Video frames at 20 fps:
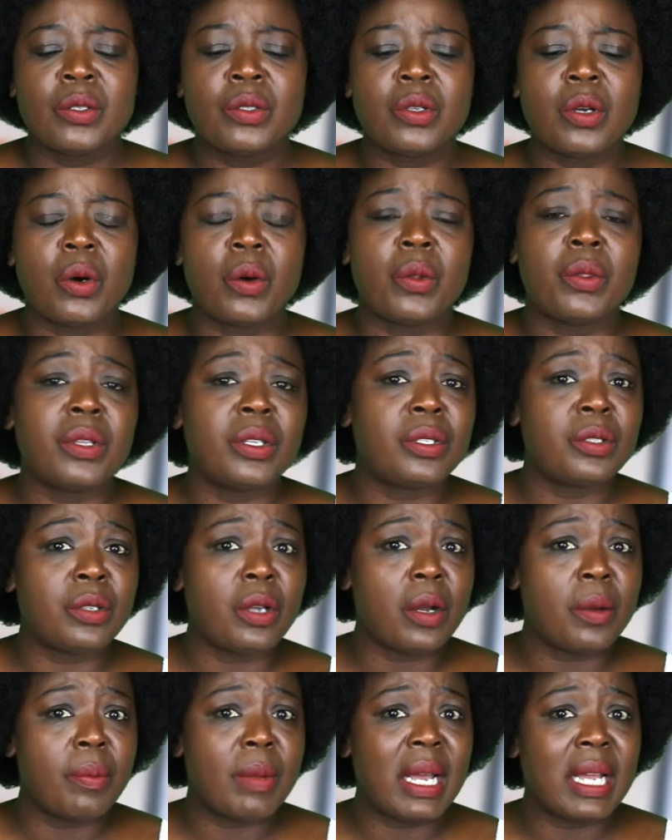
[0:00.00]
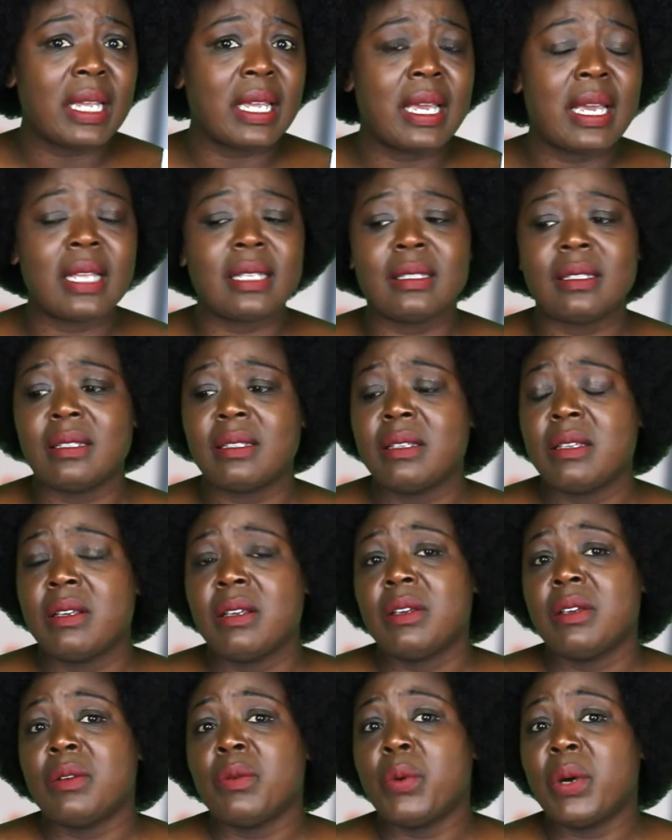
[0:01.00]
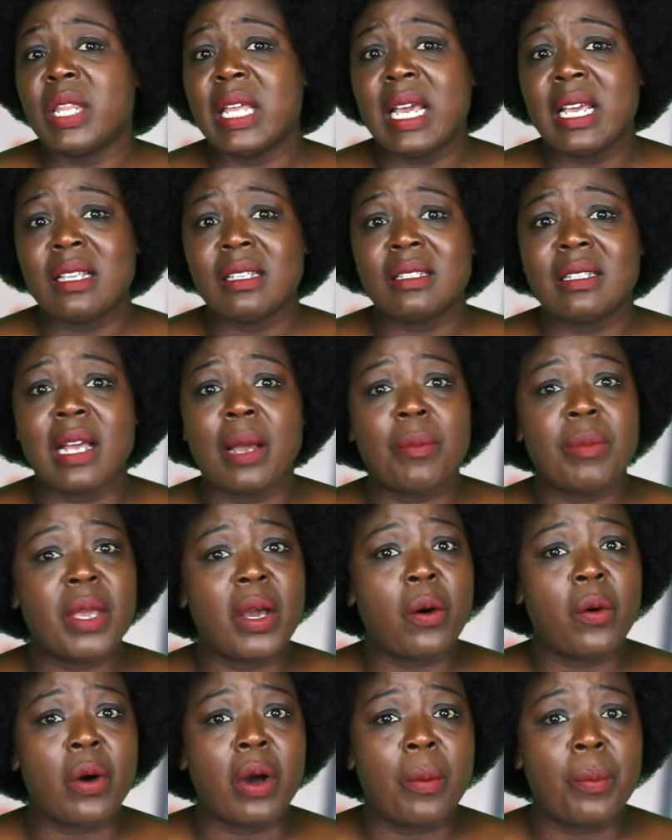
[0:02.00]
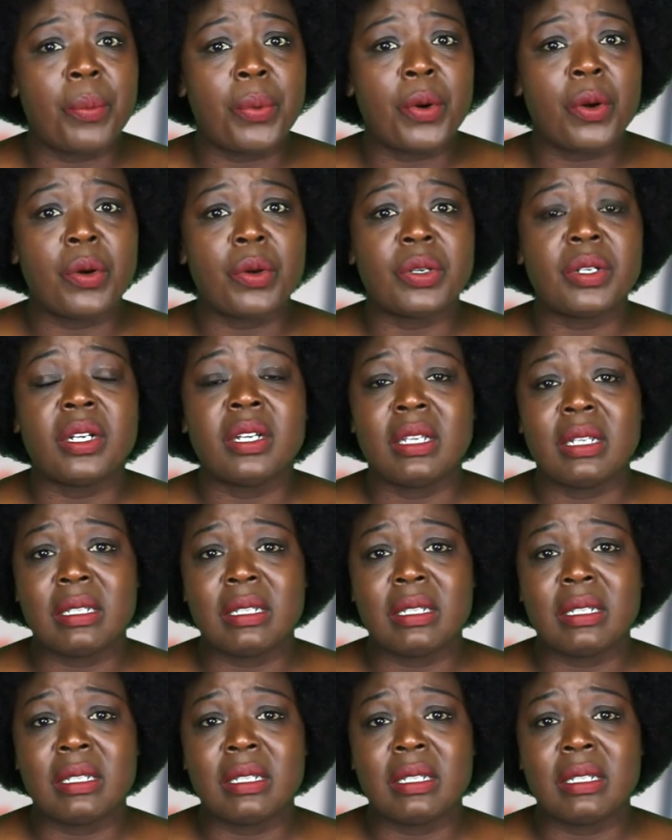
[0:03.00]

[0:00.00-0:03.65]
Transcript: So the stock market, whether in Zambia or abroad,